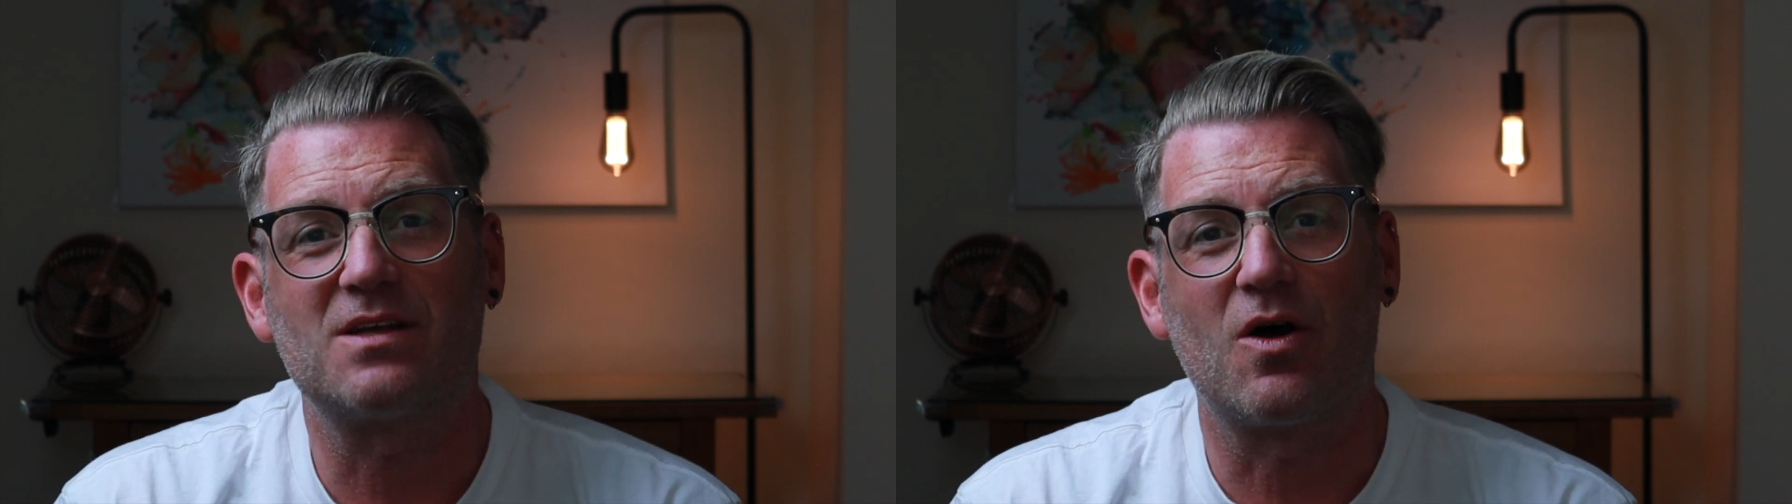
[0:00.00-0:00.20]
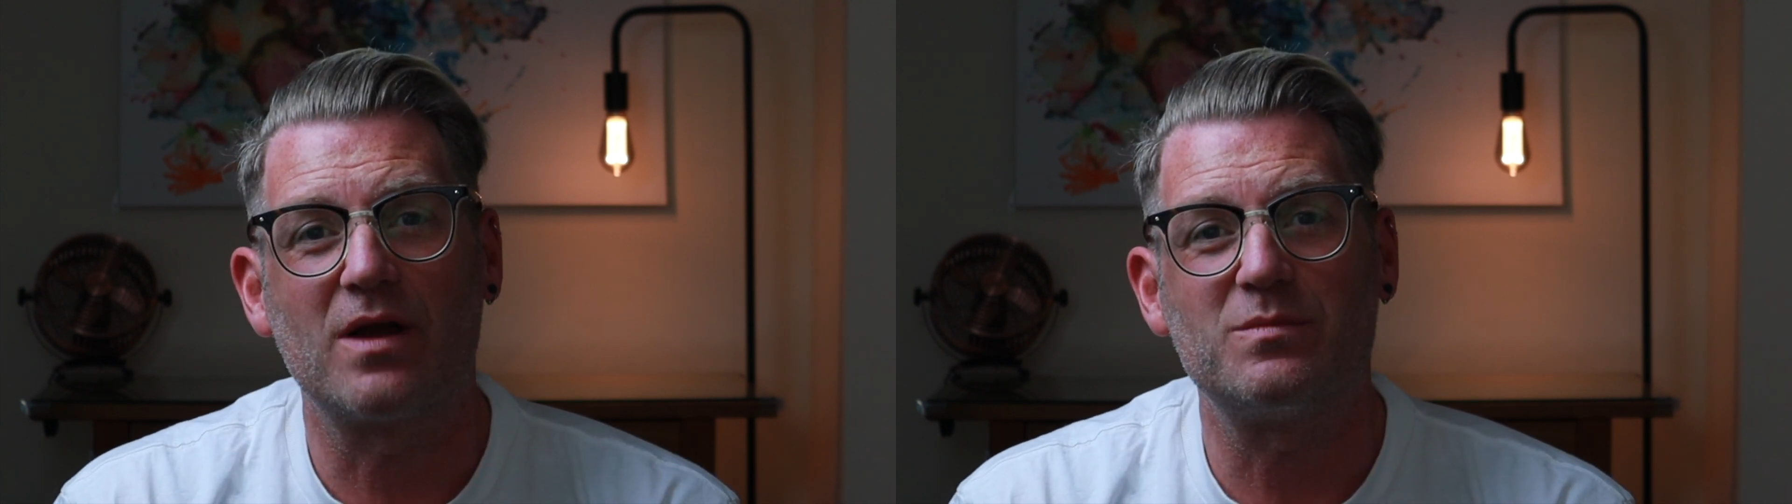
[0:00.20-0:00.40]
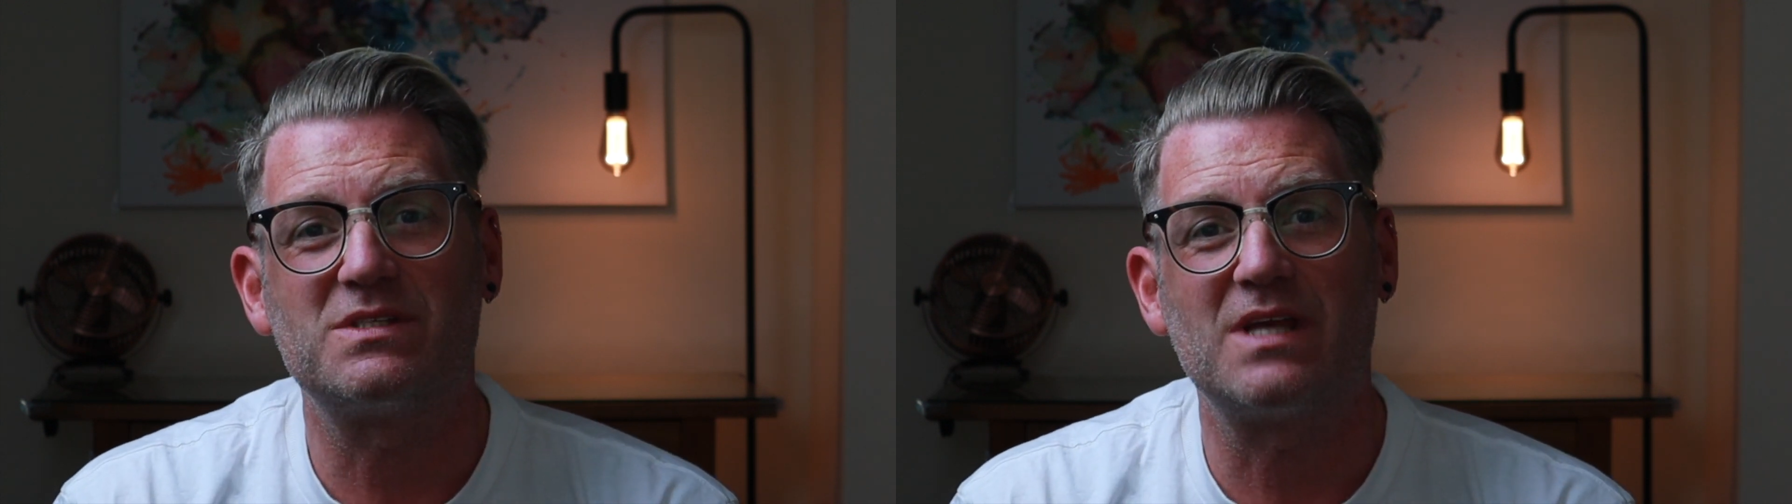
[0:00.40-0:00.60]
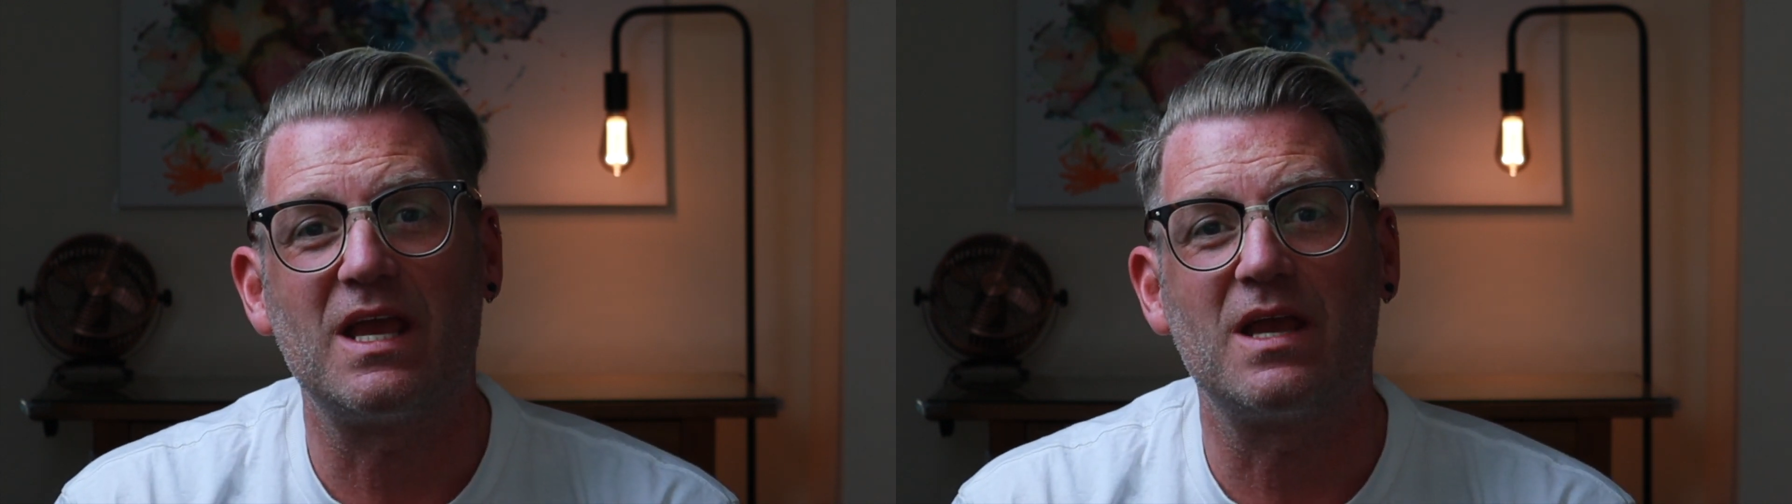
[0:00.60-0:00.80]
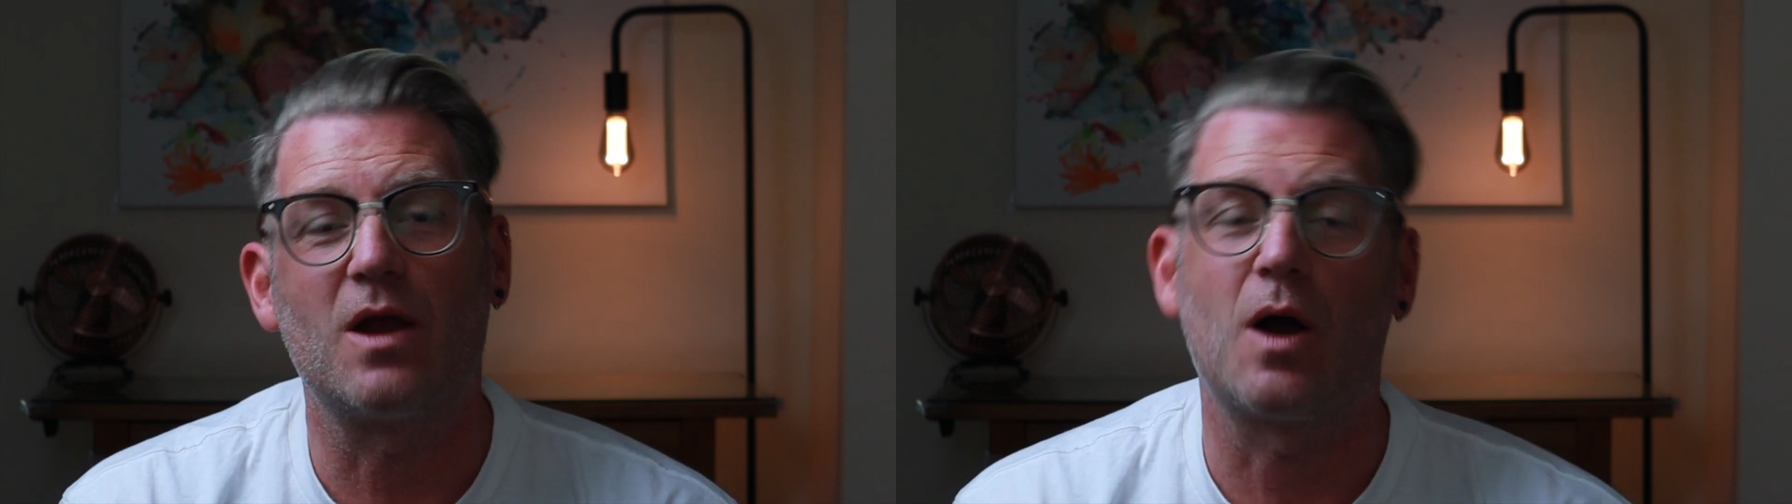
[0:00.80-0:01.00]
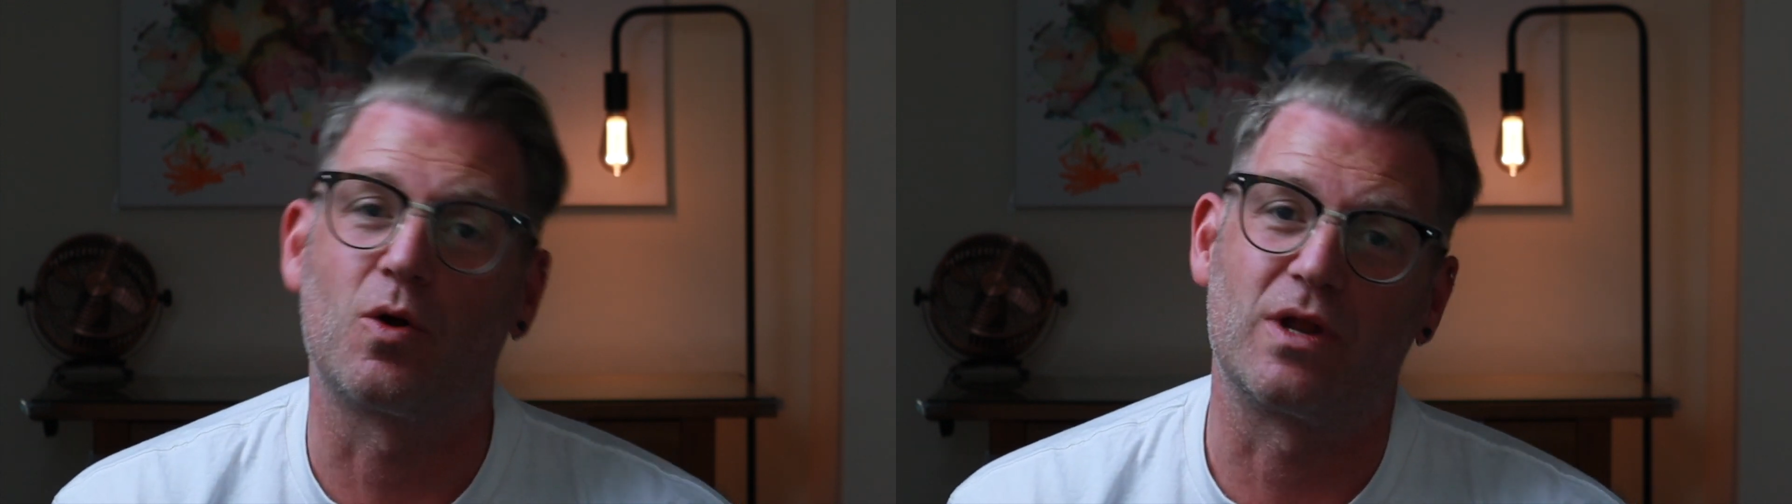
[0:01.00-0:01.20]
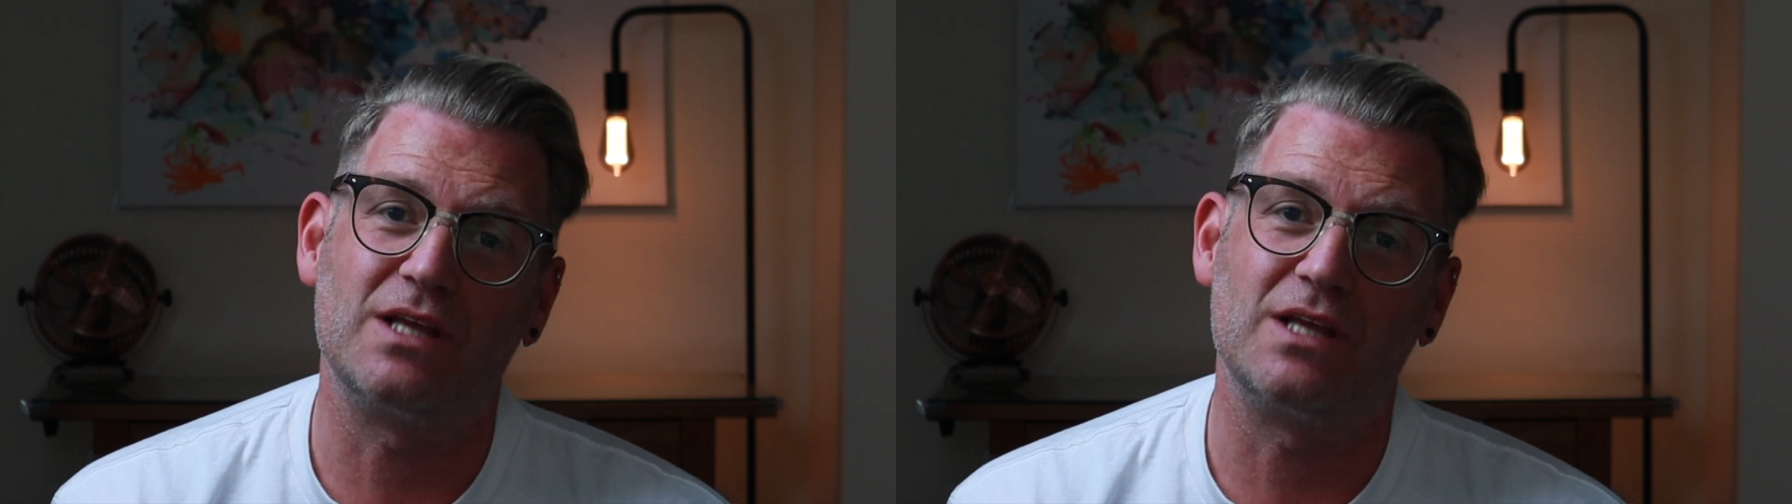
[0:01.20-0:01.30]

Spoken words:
that I'm seeing on